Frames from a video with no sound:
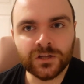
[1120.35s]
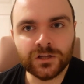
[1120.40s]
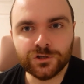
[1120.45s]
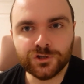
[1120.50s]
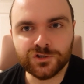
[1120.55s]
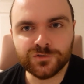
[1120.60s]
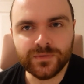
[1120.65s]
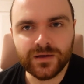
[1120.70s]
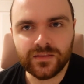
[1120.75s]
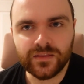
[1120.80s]

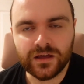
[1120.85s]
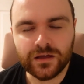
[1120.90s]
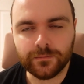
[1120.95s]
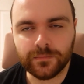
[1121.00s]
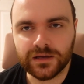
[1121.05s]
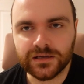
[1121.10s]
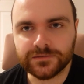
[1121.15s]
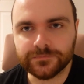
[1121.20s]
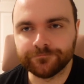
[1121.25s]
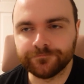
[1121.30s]
Just bear that in
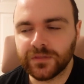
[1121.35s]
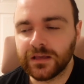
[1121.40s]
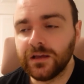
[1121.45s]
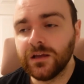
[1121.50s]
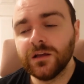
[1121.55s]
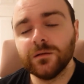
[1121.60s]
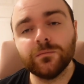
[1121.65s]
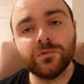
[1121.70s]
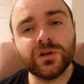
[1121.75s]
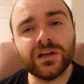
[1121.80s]
mind.
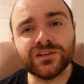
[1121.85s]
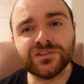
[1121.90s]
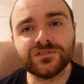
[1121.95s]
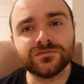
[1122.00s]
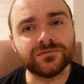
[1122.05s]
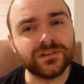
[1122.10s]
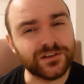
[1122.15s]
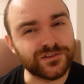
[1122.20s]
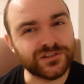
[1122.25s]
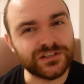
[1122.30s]
But
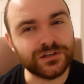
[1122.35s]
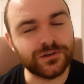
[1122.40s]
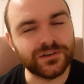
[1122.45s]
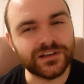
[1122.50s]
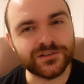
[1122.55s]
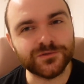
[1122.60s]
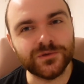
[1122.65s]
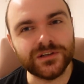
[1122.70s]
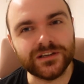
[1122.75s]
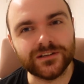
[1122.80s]
yes, I'll see you all
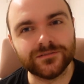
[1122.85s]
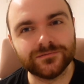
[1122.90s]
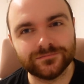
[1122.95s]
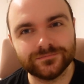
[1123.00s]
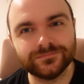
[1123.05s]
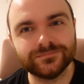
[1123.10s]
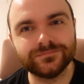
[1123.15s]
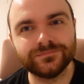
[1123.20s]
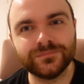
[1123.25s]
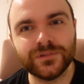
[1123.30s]
next week.
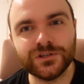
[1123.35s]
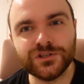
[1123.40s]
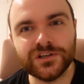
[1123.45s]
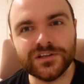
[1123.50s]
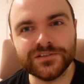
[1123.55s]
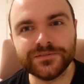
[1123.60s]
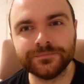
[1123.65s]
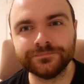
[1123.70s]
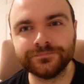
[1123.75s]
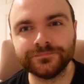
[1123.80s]

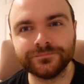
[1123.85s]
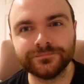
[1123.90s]
Cheers.